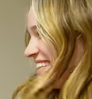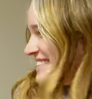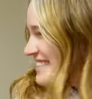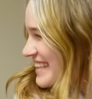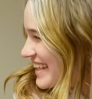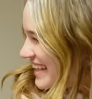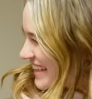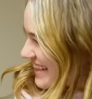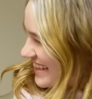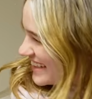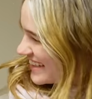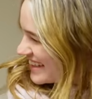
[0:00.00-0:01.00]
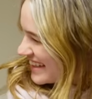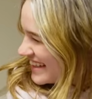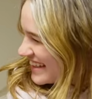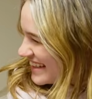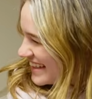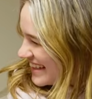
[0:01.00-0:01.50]

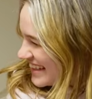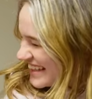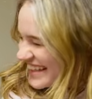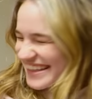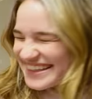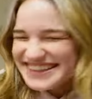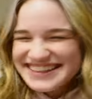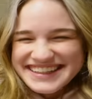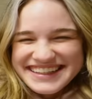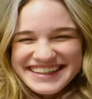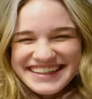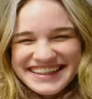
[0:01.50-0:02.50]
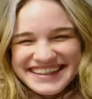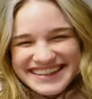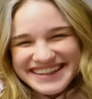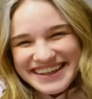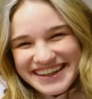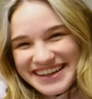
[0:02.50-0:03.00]

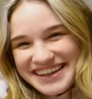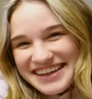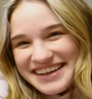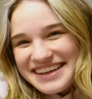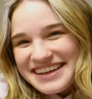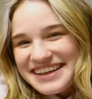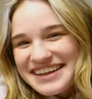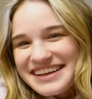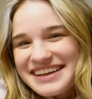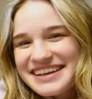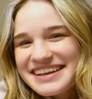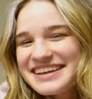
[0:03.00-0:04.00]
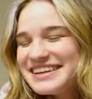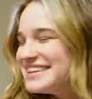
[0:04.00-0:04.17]
This person isn't speaking.